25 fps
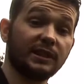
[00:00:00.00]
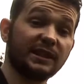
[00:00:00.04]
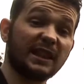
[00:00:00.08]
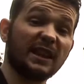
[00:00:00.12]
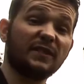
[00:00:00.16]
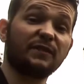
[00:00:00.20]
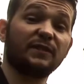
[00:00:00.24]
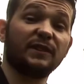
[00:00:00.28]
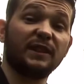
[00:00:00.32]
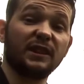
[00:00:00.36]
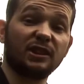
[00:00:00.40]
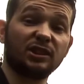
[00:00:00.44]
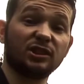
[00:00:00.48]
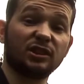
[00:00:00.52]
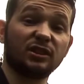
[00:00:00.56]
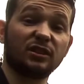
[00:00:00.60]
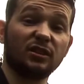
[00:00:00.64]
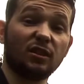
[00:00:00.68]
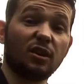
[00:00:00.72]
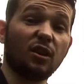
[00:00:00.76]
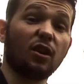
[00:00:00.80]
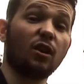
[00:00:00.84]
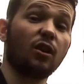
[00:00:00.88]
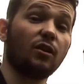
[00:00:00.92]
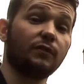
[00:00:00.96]
is the
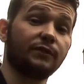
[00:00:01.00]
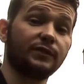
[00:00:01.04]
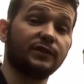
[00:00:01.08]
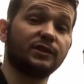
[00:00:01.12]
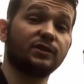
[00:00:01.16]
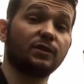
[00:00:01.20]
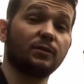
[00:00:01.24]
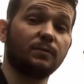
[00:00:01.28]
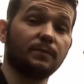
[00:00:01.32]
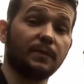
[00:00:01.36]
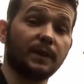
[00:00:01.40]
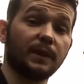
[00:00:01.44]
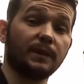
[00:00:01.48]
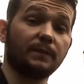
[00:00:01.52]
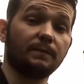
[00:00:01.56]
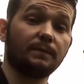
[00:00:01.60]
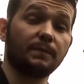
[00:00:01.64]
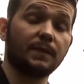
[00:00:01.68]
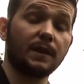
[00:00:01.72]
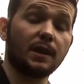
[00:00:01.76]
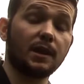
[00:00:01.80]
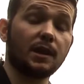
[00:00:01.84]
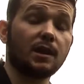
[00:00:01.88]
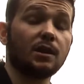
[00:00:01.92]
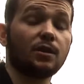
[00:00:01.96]
definition of a zombie?
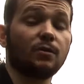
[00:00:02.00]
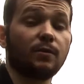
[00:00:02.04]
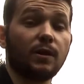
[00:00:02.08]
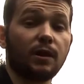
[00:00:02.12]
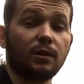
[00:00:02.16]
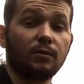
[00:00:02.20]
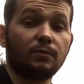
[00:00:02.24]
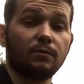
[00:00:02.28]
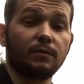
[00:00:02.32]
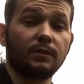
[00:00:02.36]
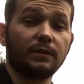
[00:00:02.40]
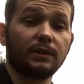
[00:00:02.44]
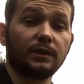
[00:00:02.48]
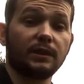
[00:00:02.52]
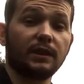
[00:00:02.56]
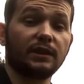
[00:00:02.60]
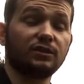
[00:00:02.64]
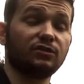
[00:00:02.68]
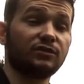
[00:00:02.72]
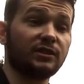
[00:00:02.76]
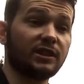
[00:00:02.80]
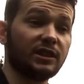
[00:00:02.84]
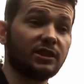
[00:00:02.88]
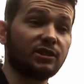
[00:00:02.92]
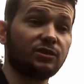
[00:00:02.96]
Well, the
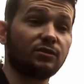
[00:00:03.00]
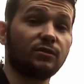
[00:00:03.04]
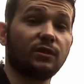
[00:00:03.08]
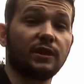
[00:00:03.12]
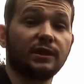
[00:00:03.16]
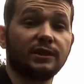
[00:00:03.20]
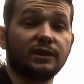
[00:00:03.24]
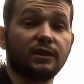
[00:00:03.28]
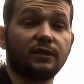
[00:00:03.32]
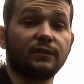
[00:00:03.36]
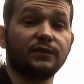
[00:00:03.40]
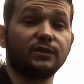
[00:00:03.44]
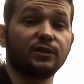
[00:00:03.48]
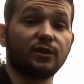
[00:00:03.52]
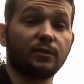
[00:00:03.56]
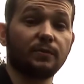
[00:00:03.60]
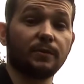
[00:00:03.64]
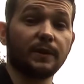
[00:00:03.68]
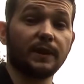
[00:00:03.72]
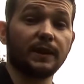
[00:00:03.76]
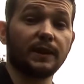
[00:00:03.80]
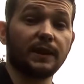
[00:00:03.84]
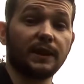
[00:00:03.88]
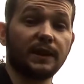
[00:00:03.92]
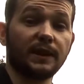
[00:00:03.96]
traditional idea of a zombie